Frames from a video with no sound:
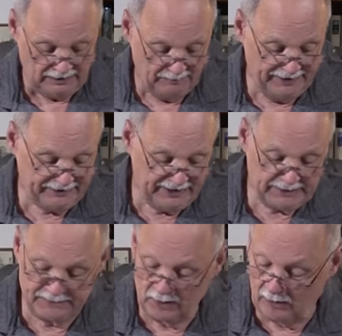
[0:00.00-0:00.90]
might
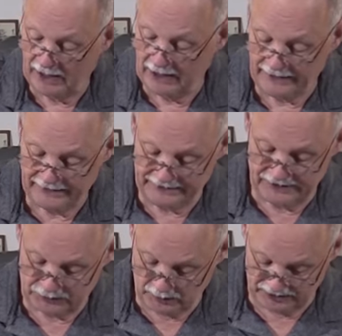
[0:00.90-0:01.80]
take me a while. I think
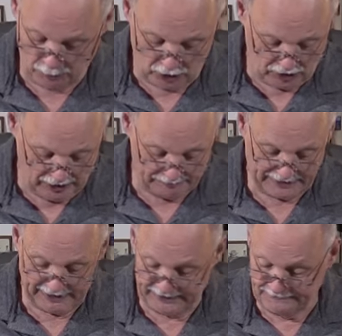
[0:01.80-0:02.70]
this one's more
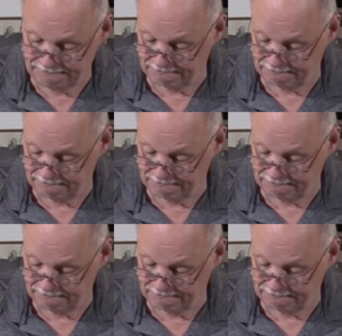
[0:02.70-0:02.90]
complicated.